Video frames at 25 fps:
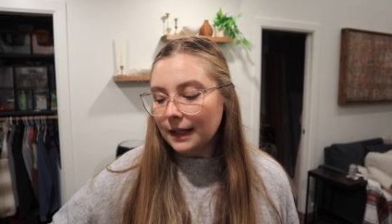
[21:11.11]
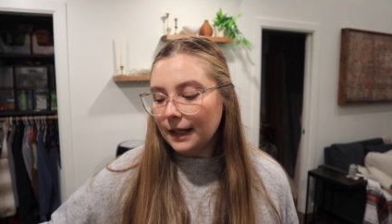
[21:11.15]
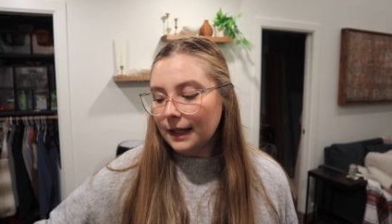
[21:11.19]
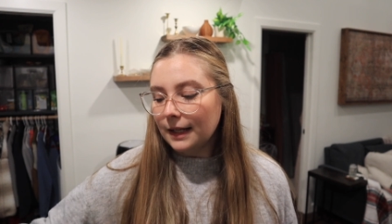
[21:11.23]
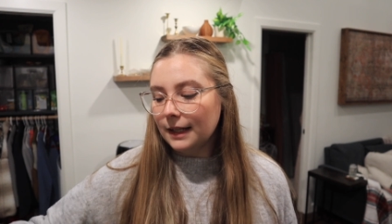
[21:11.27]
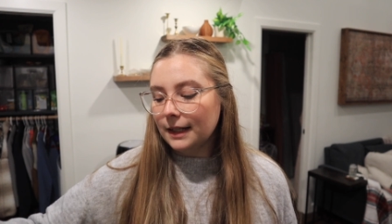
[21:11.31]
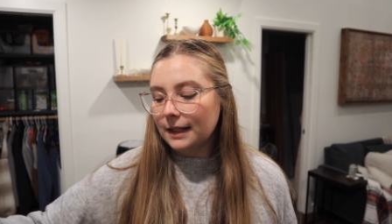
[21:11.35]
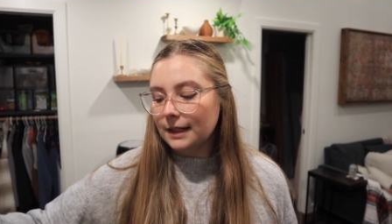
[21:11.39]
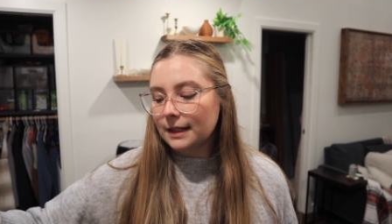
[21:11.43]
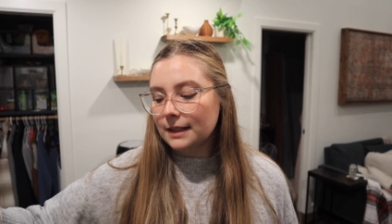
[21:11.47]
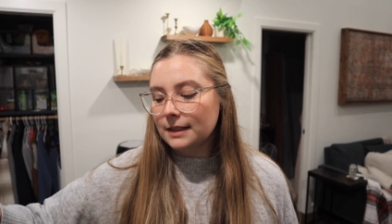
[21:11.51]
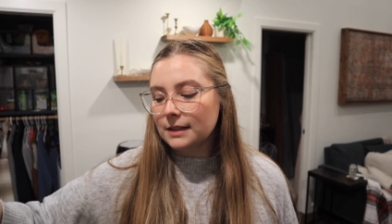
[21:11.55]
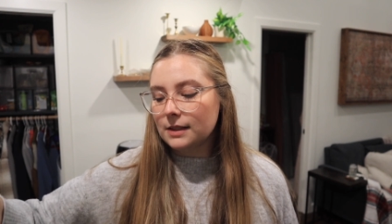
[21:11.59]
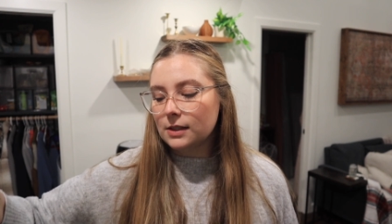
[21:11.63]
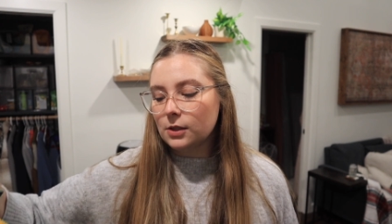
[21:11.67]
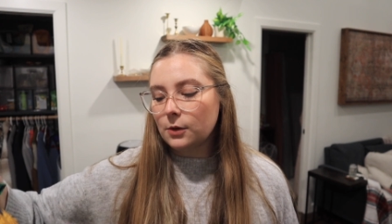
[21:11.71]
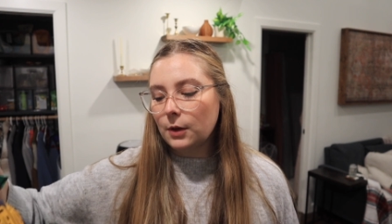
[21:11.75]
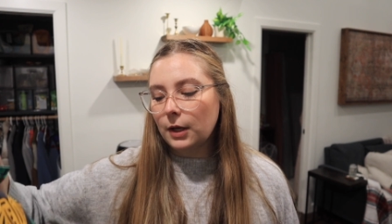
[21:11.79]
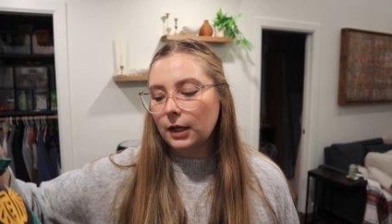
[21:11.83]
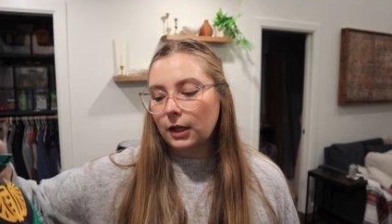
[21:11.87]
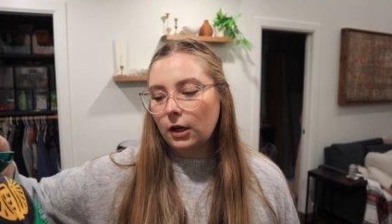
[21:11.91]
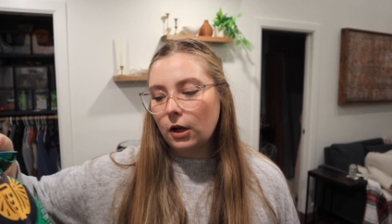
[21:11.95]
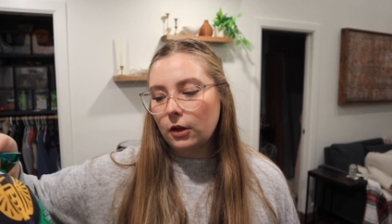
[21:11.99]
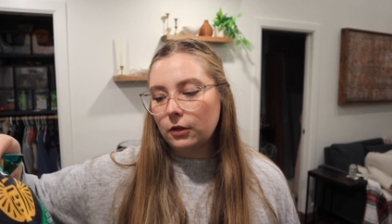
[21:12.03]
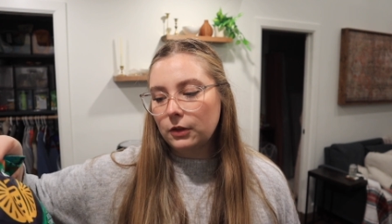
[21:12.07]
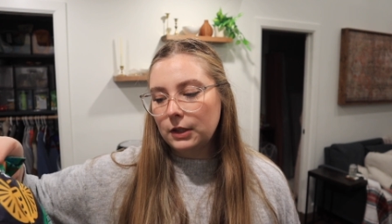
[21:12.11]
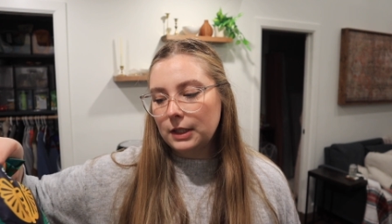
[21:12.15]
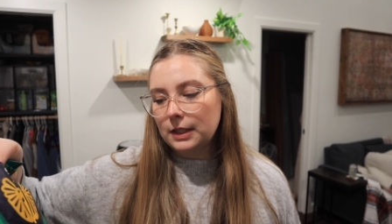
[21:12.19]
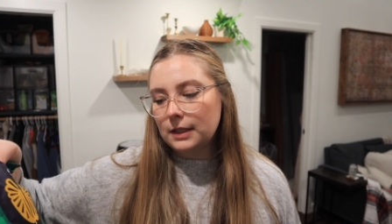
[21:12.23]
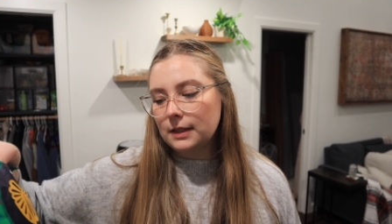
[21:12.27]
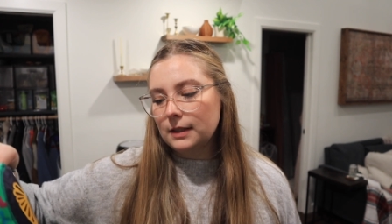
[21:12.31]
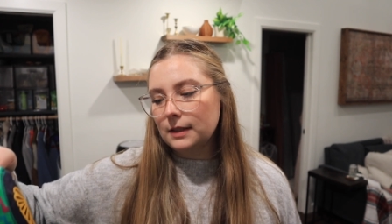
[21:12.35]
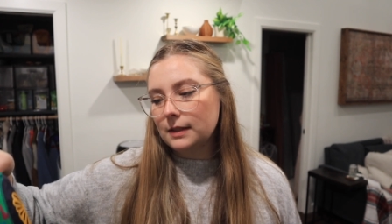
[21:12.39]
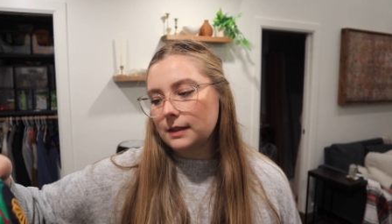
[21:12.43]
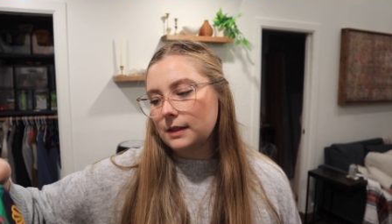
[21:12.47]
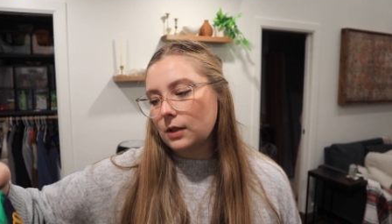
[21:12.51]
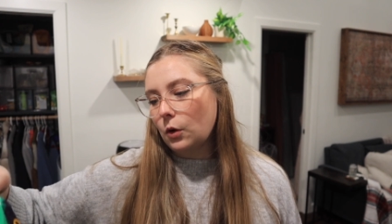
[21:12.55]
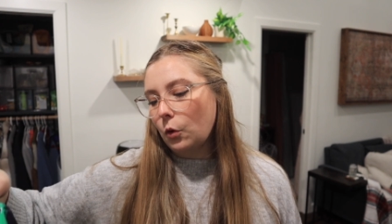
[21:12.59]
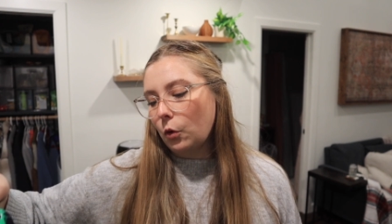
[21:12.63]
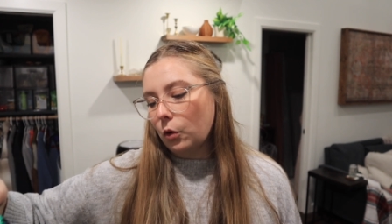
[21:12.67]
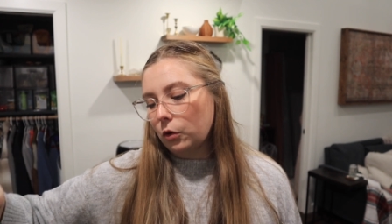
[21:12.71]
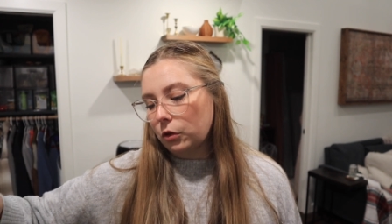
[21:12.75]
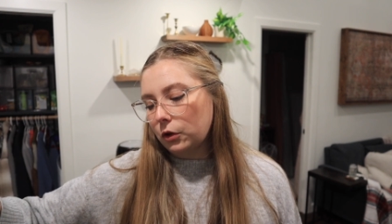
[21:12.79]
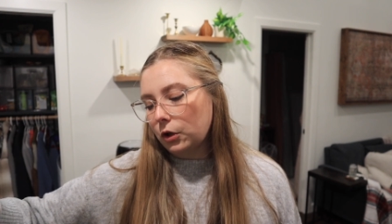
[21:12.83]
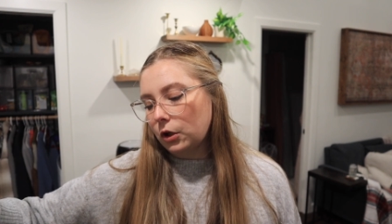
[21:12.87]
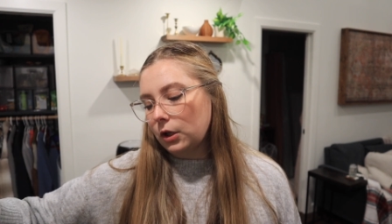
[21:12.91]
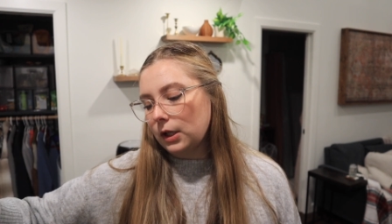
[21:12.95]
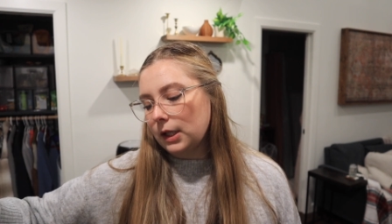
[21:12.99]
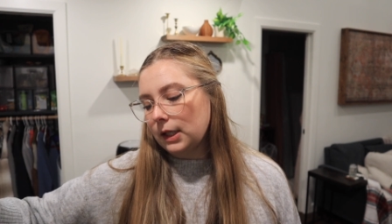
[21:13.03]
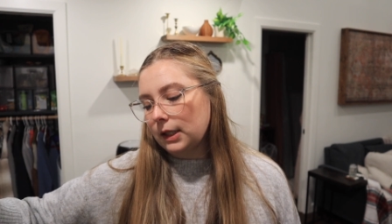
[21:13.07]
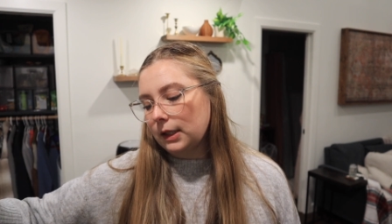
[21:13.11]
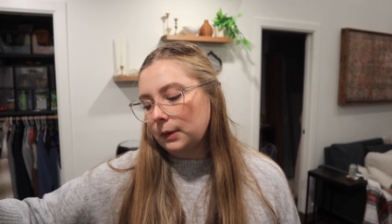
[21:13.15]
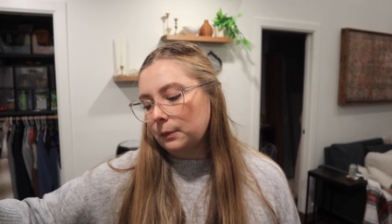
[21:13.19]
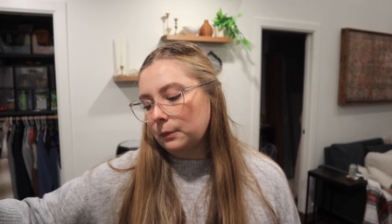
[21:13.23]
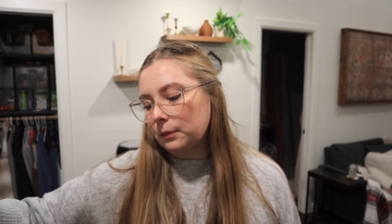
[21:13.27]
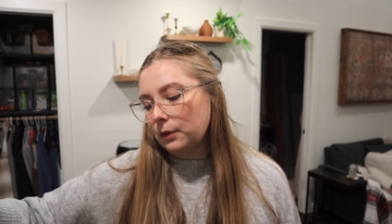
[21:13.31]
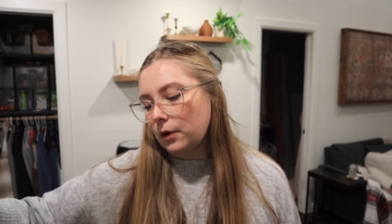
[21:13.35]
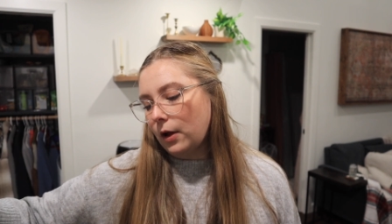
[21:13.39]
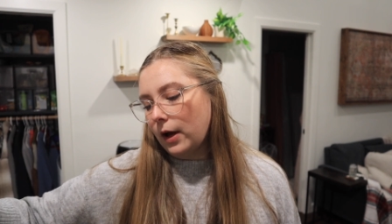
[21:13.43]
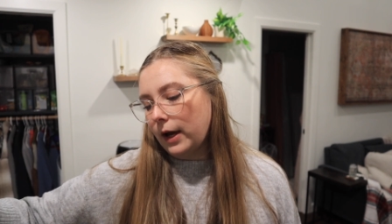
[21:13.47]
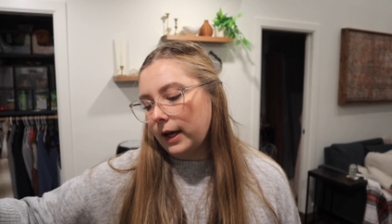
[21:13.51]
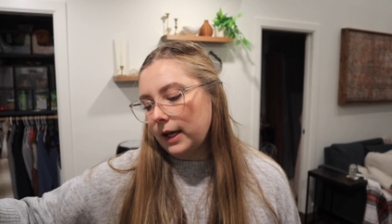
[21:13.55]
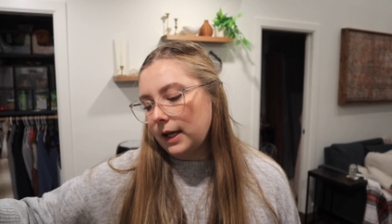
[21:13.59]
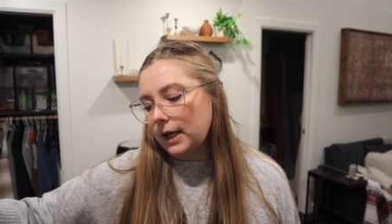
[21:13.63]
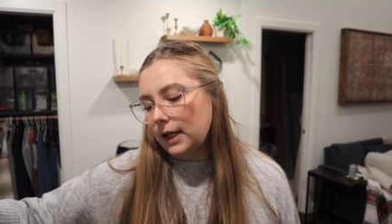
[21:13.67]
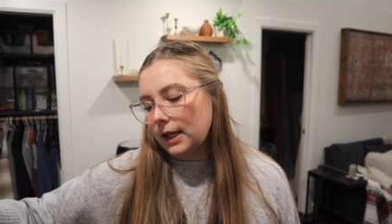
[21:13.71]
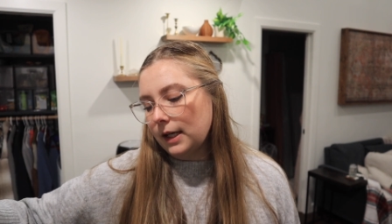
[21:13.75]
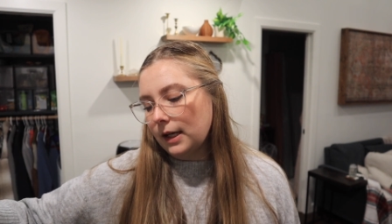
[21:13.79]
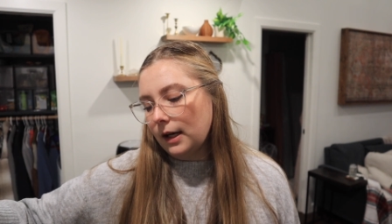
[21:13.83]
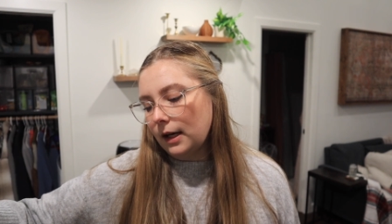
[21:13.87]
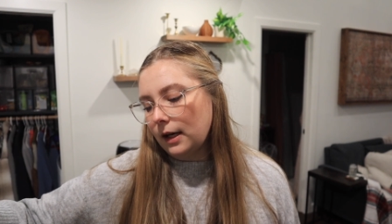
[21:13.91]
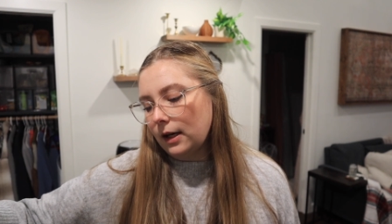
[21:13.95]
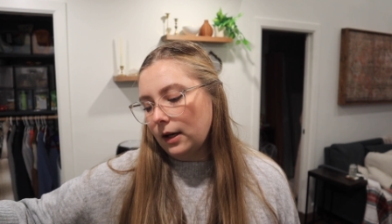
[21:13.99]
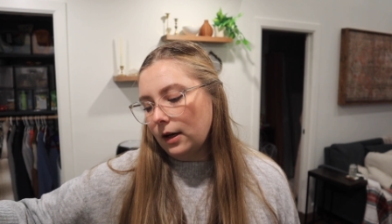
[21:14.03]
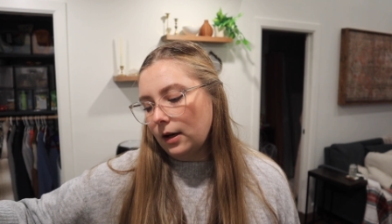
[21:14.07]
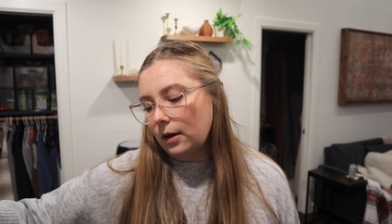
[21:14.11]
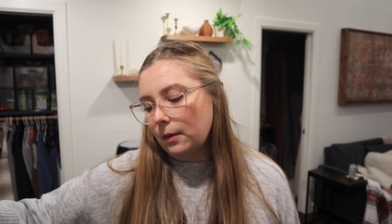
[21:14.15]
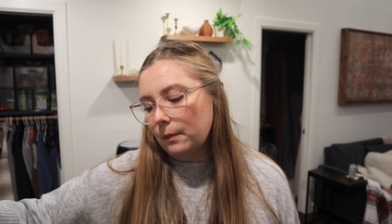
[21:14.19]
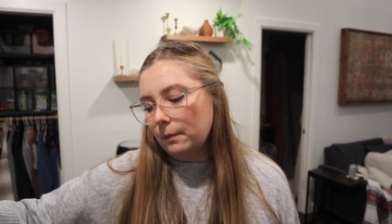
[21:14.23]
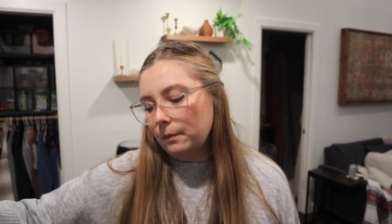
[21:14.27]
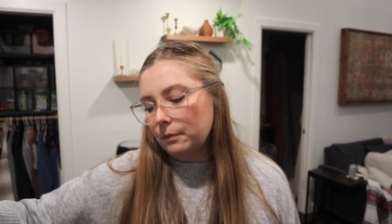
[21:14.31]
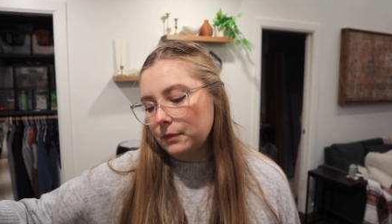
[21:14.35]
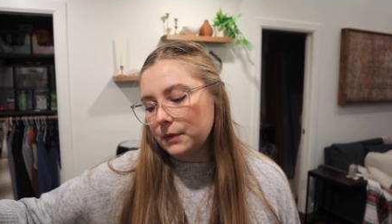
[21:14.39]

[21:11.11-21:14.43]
And so I got these Whole30 compliant um,